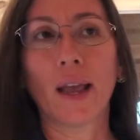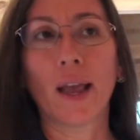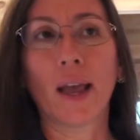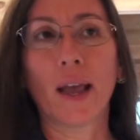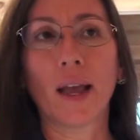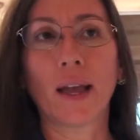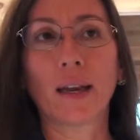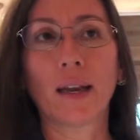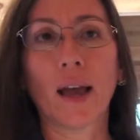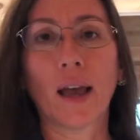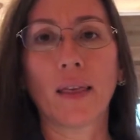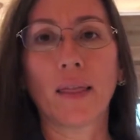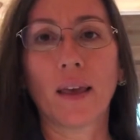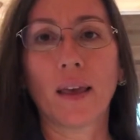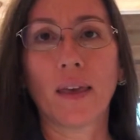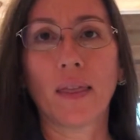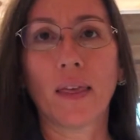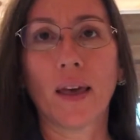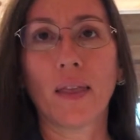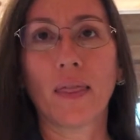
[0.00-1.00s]
And I
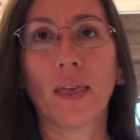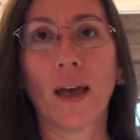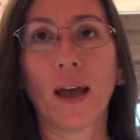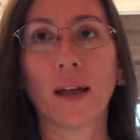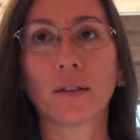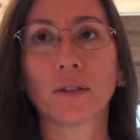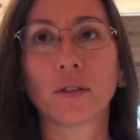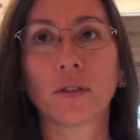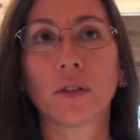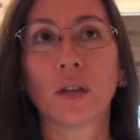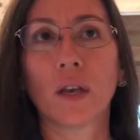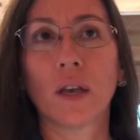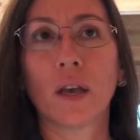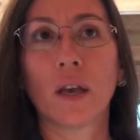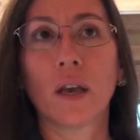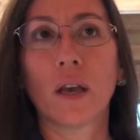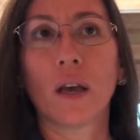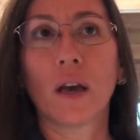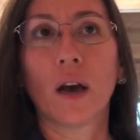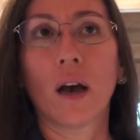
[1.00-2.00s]
think that that's,
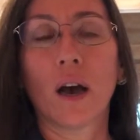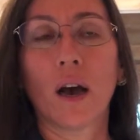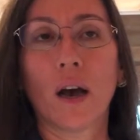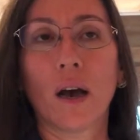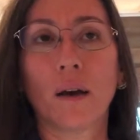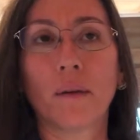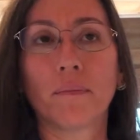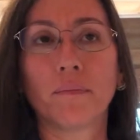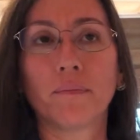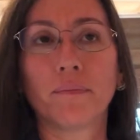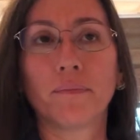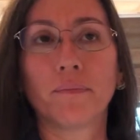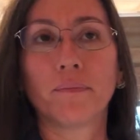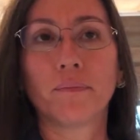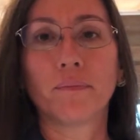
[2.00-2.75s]
um,